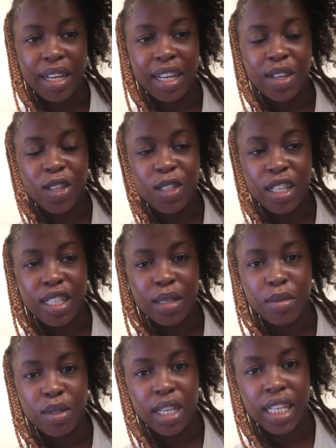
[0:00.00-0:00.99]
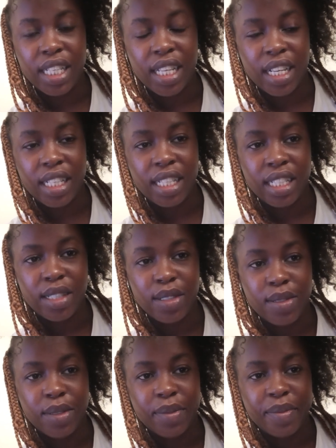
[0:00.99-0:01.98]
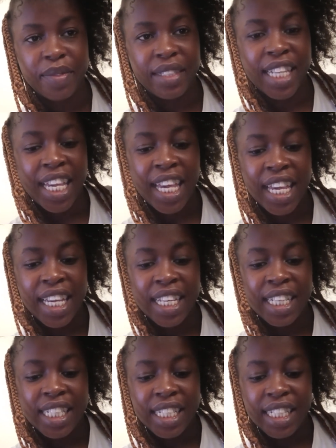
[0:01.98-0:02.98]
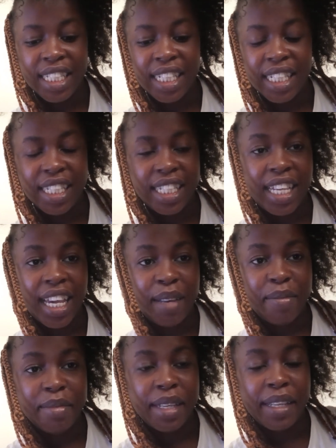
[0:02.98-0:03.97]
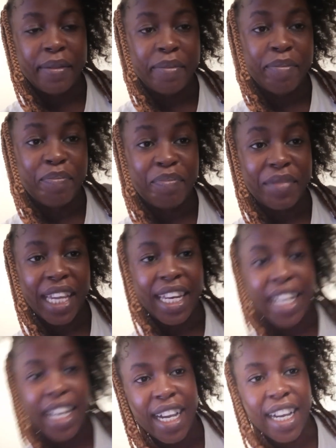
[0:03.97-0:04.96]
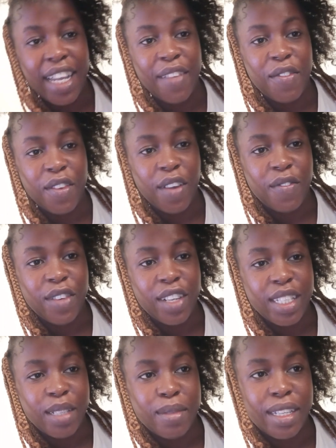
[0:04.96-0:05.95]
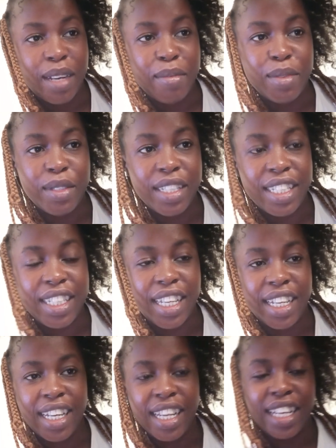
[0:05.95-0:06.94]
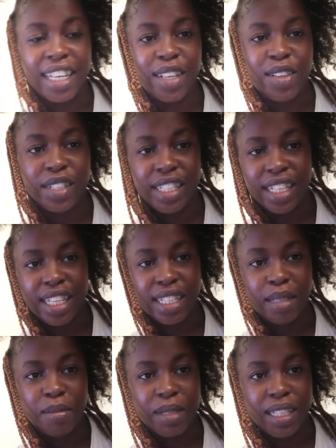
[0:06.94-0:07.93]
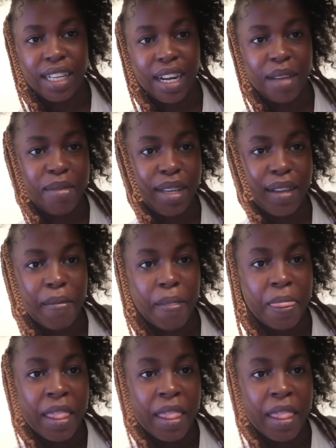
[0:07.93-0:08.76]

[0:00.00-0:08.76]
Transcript: And I don't want him to get hurt, so just help me and uh, if you have not subscribed to this channel kindly consider subscribing